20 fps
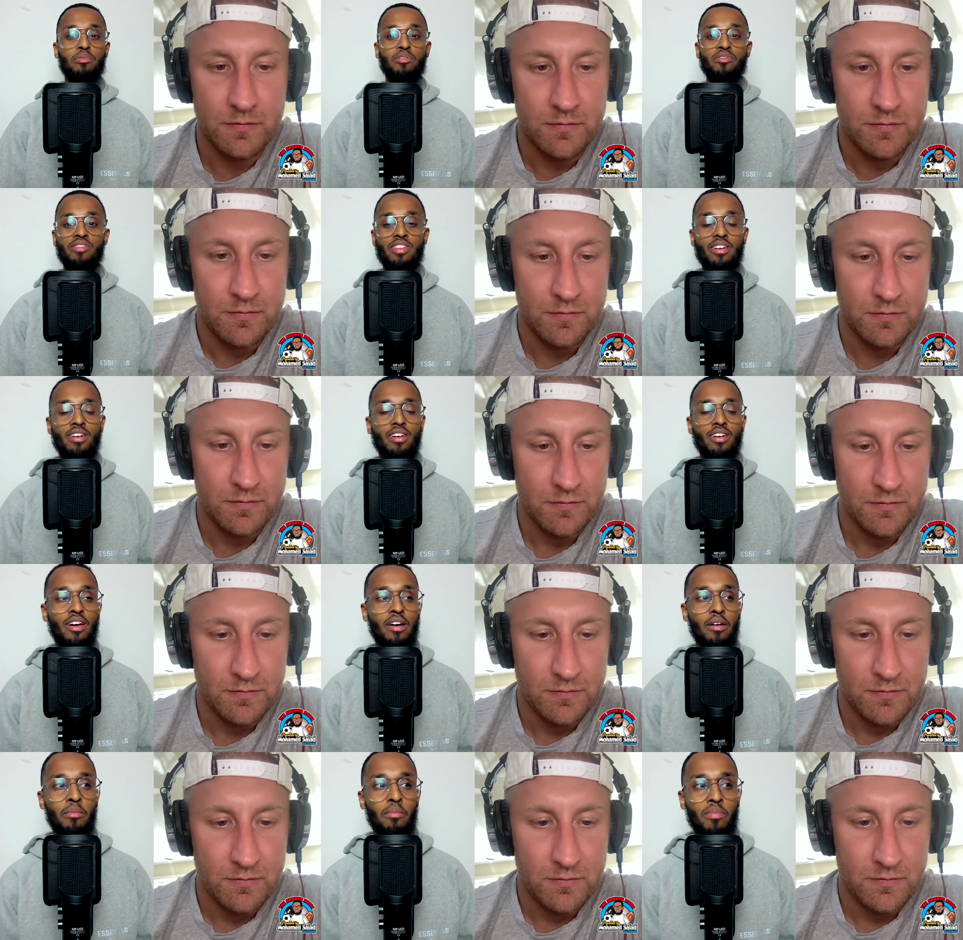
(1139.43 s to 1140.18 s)
Speaker 1: of
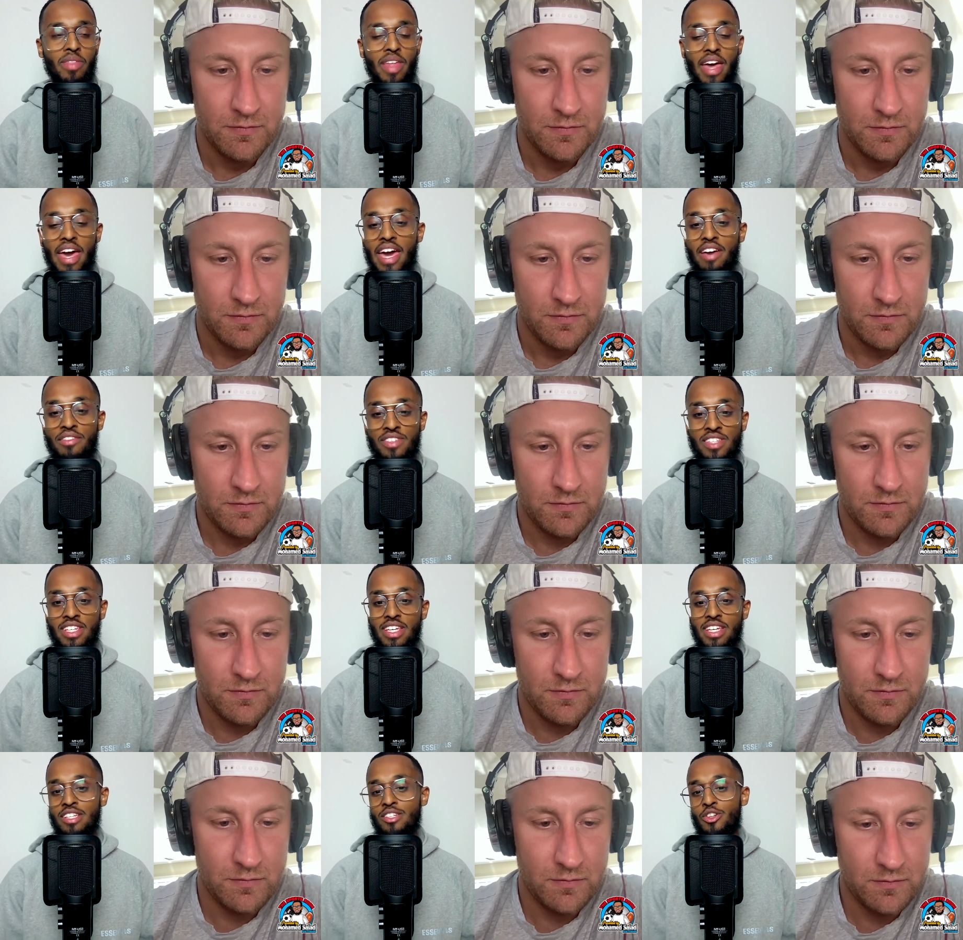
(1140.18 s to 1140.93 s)
the um, the AFC
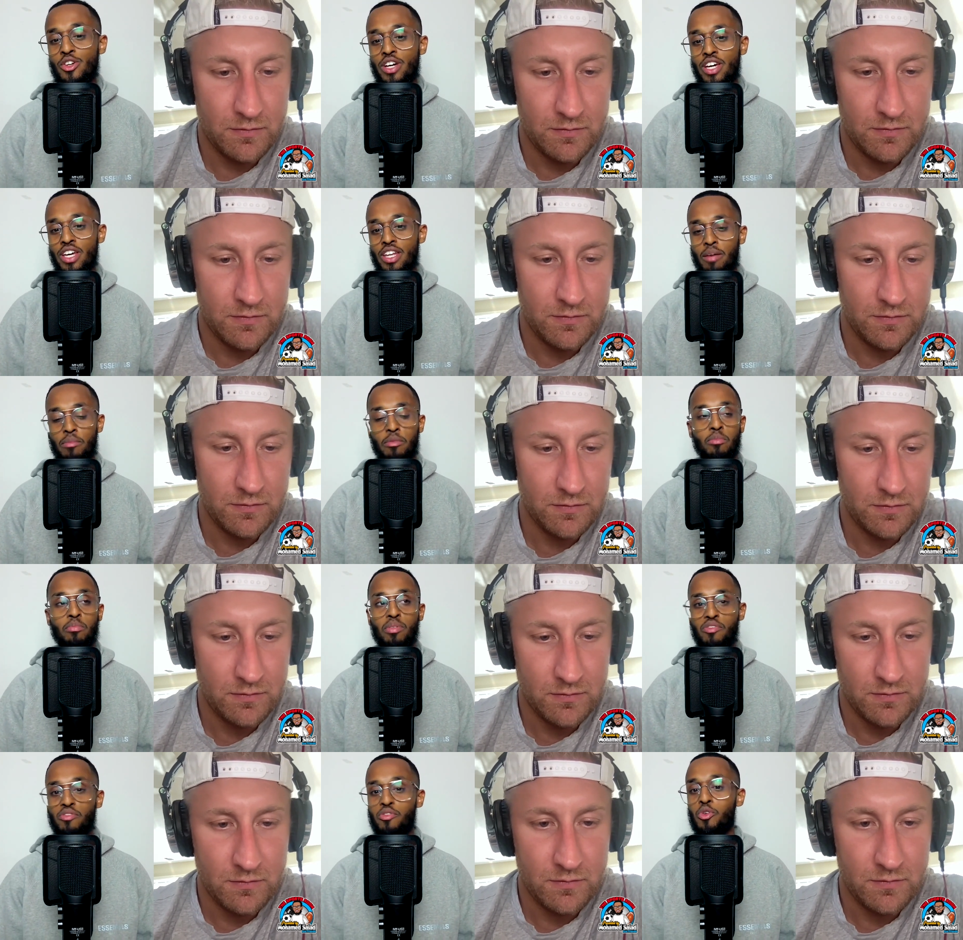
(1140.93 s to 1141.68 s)
East looking? I
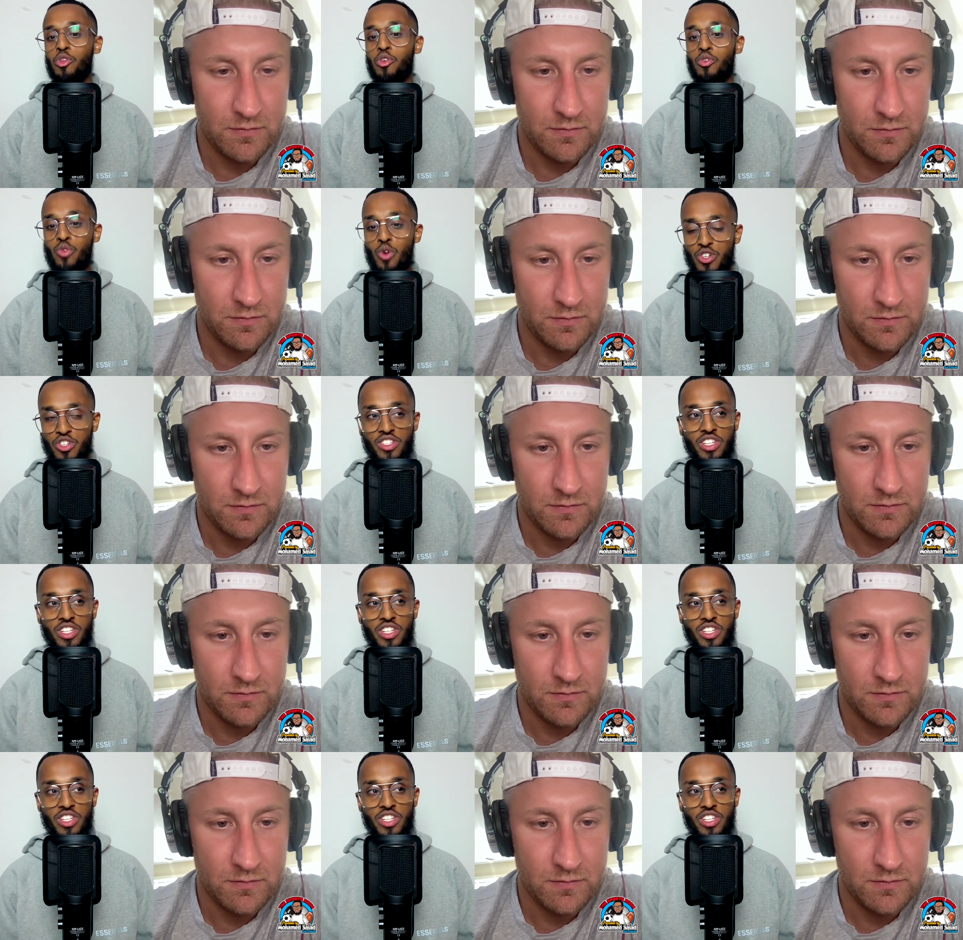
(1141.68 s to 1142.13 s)
mean, before the Rodgers